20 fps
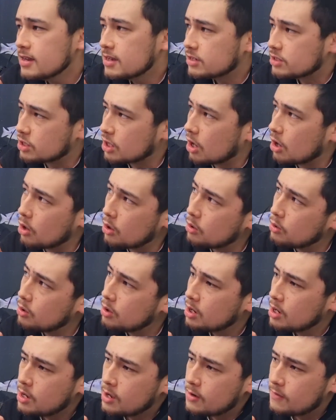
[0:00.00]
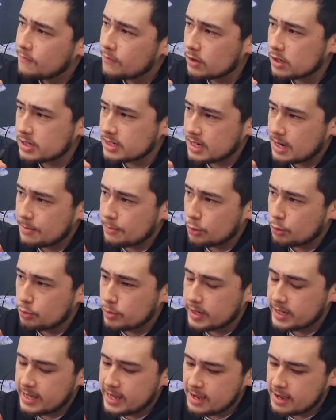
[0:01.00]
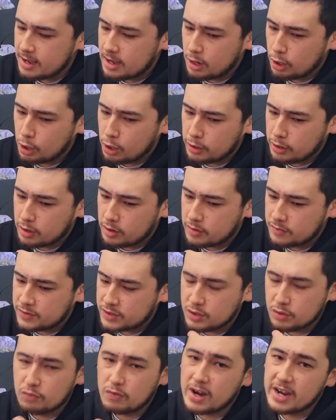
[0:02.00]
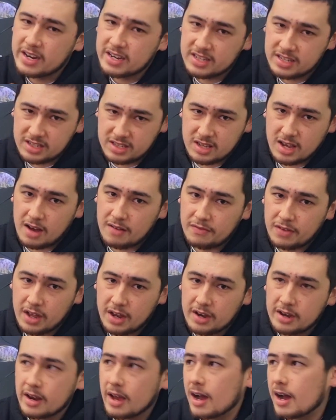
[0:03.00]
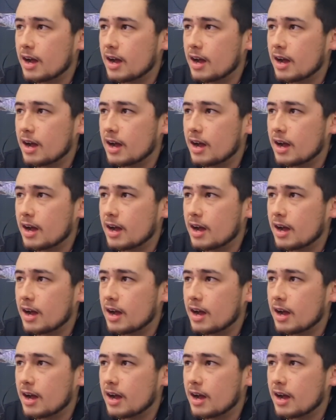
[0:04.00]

So for example, we get a lot of surrendered stuff in,